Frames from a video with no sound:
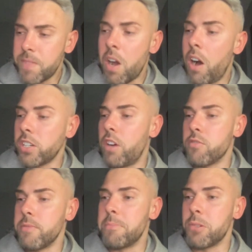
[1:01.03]
I can't
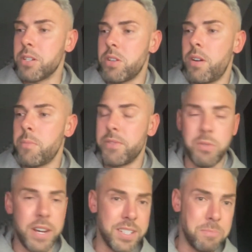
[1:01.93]
remember a time we've
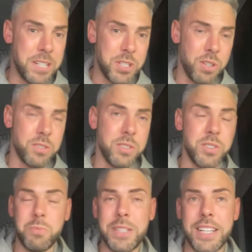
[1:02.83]
created as many chances
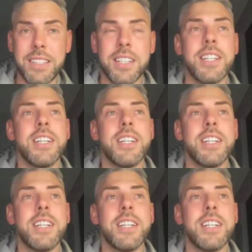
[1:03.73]
as we did.